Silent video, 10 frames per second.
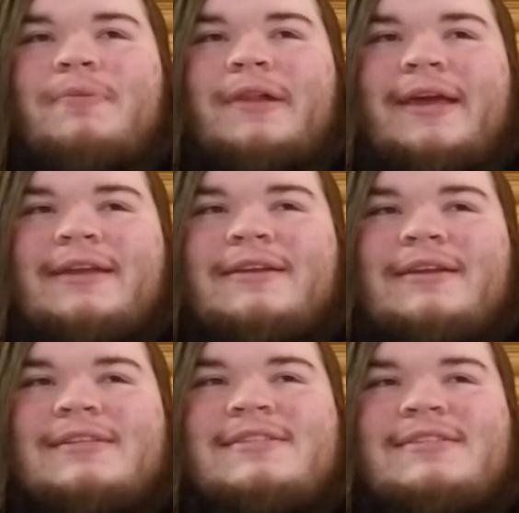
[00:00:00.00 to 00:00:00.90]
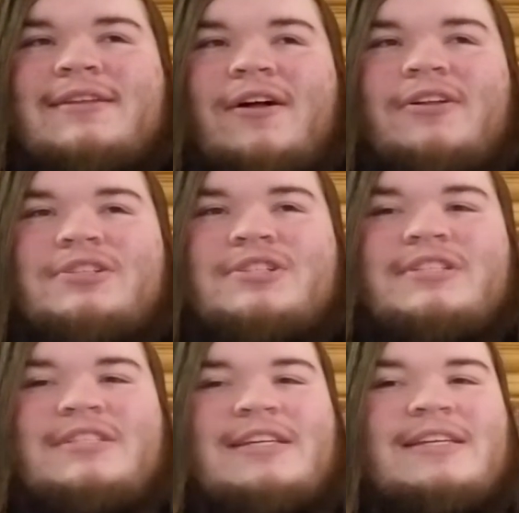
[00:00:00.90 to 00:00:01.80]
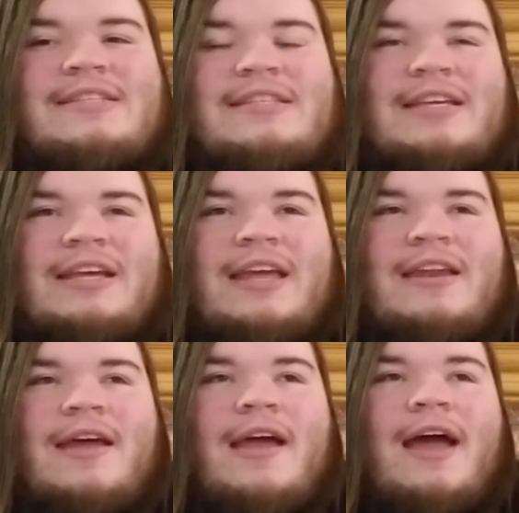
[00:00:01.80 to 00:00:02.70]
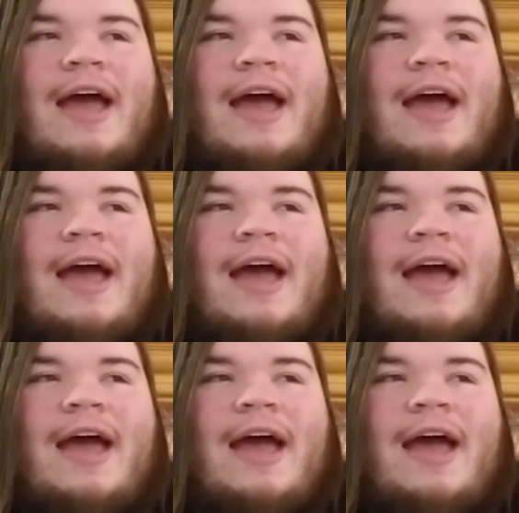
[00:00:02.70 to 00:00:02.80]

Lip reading: blatant nostalgia teasing and